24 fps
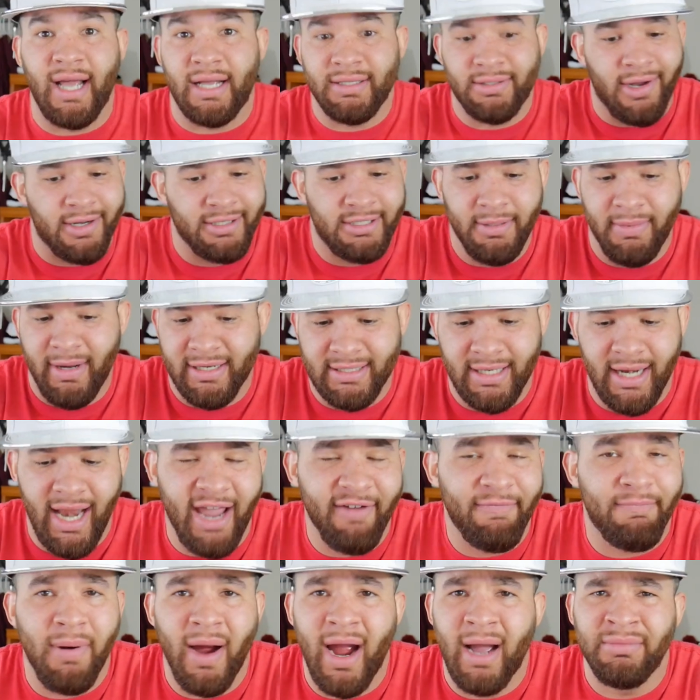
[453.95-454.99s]
I'll talk to you about your
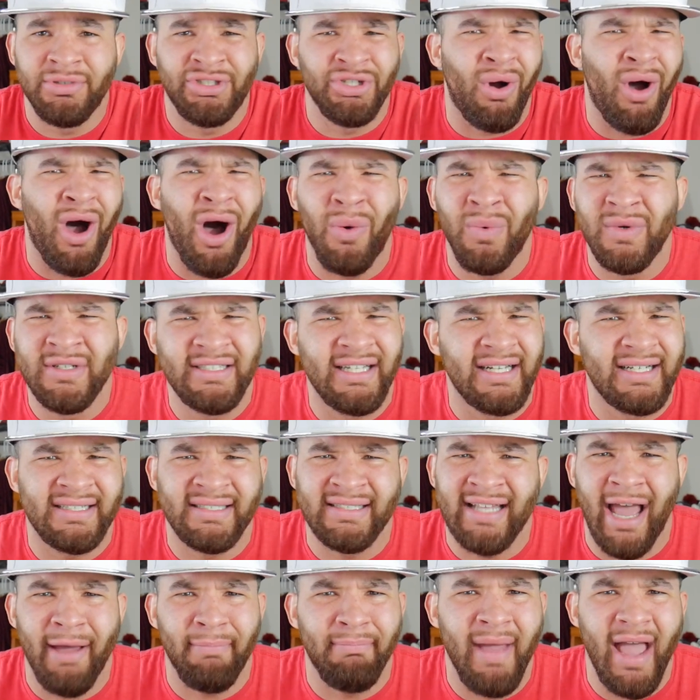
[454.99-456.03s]
life problems. You'll always get a
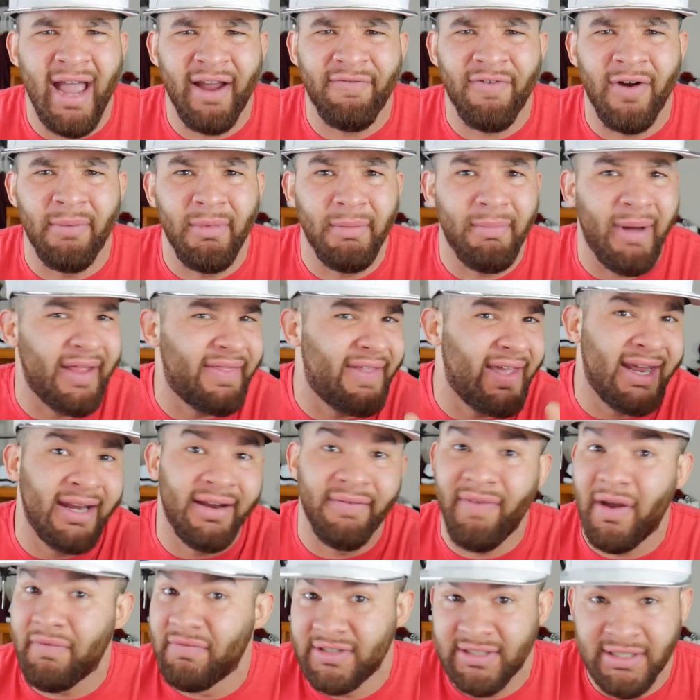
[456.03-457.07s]
snap back from me by the end
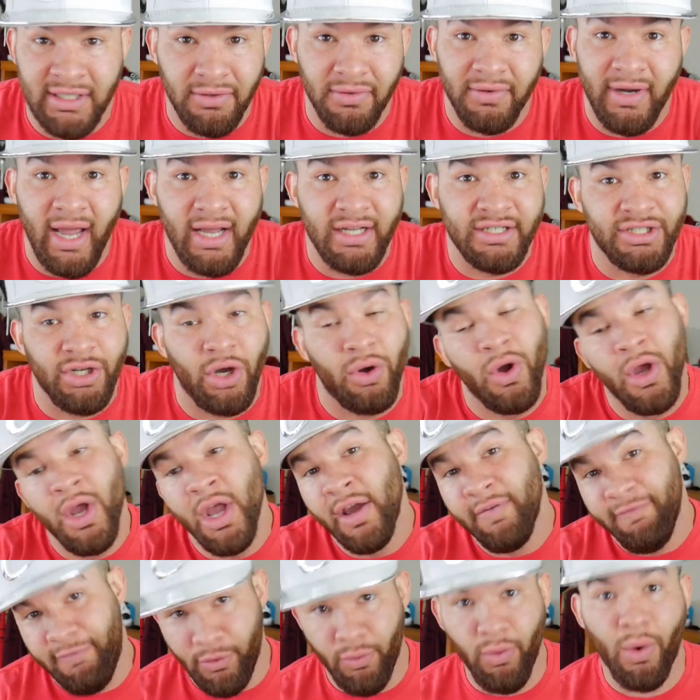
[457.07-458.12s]
of every single day. So
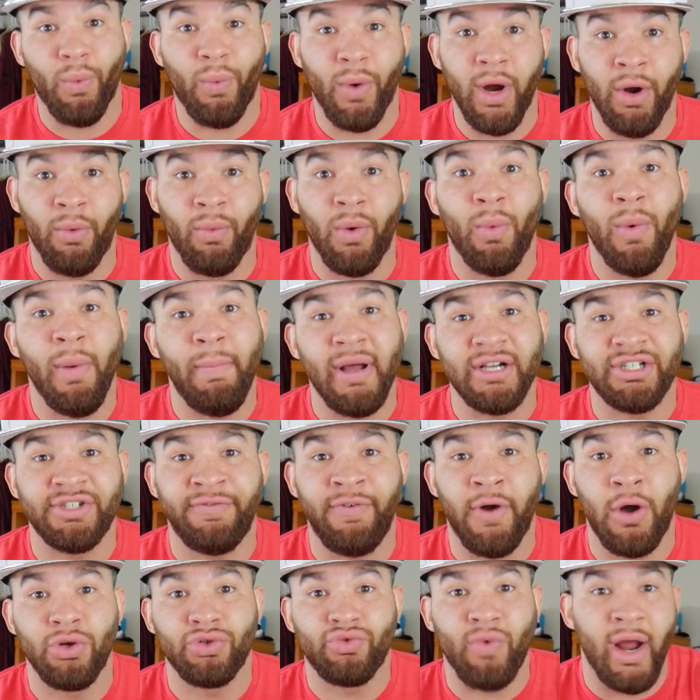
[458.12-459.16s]
if you a real one, whip out
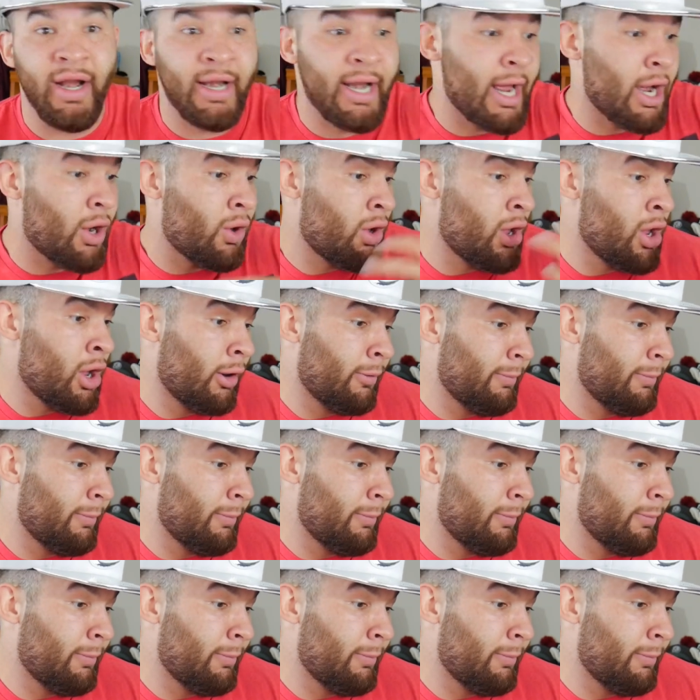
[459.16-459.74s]
your phones right now.